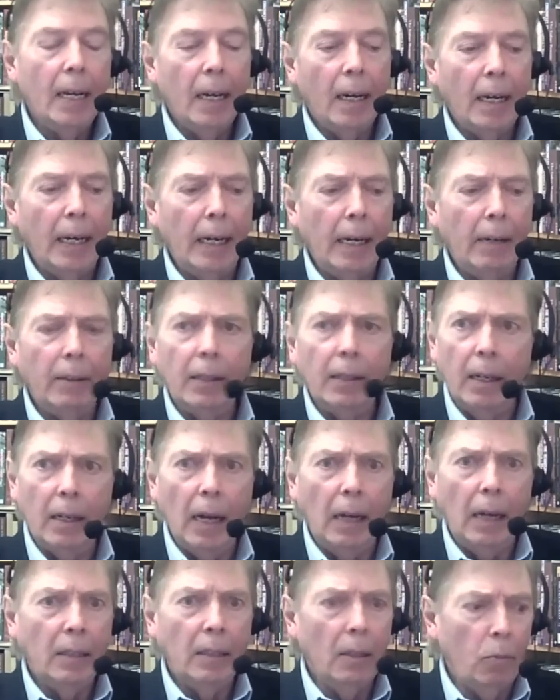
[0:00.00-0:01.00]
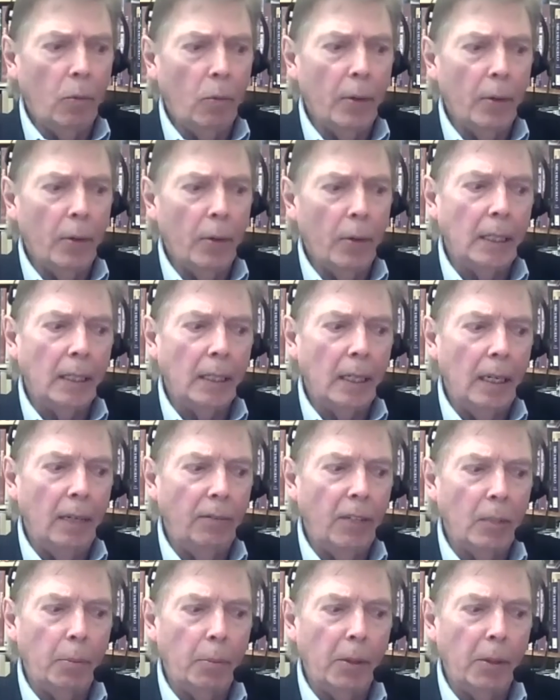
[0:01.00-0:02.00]
Mm-hmm. And I just wonder, is
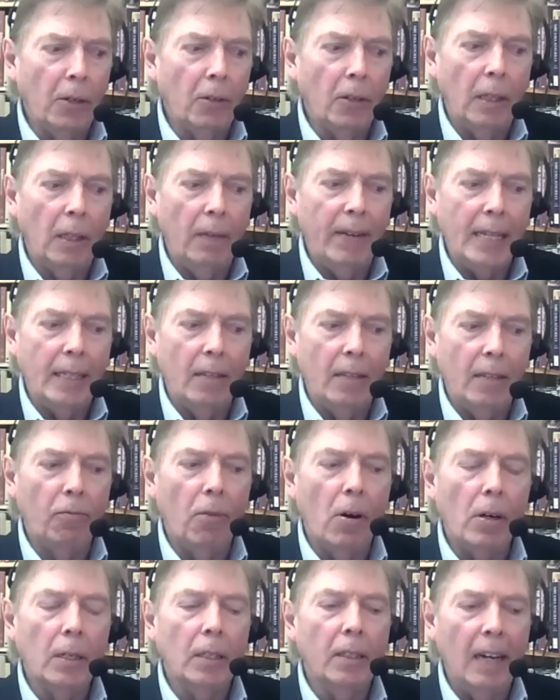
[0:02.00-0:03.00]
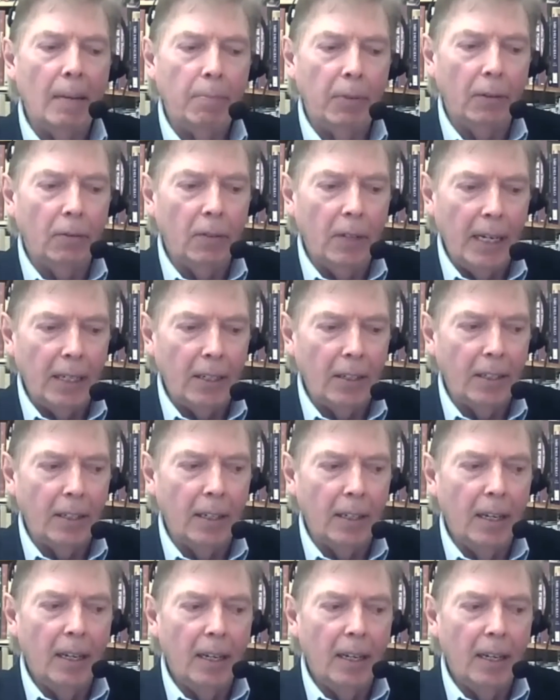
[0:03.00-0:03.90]
this because they've had the wrong type of test?